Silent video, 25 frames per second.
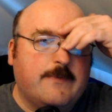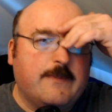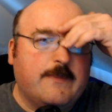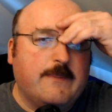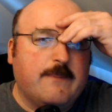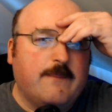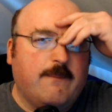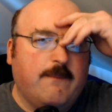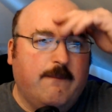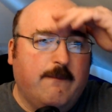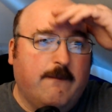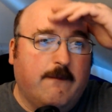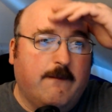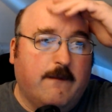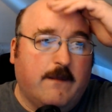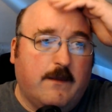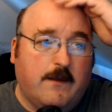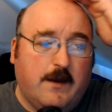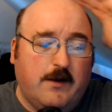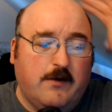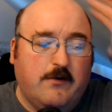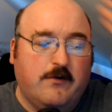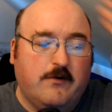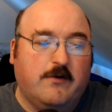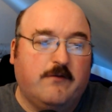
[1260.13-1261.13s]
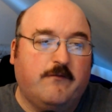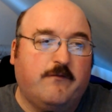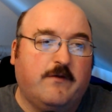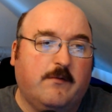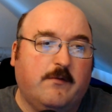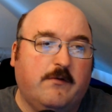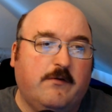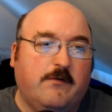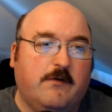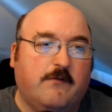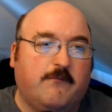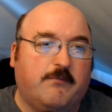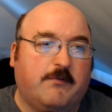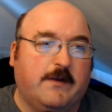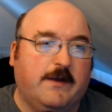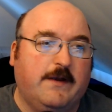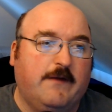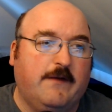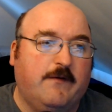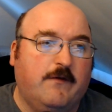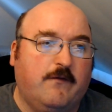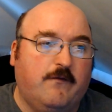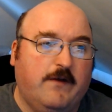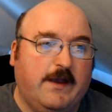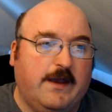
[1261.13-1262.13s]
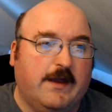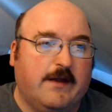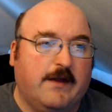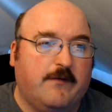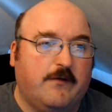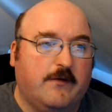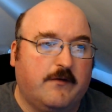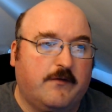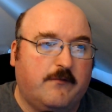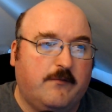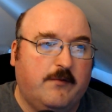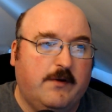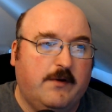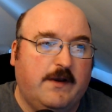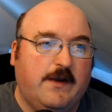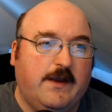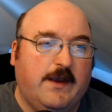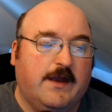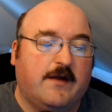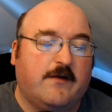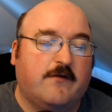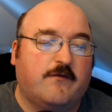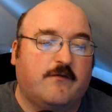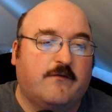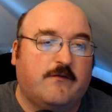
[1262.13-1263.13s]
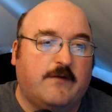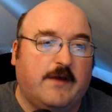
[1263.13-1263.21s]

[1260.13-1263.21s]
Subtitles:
I don't know if some of you have played the 3DS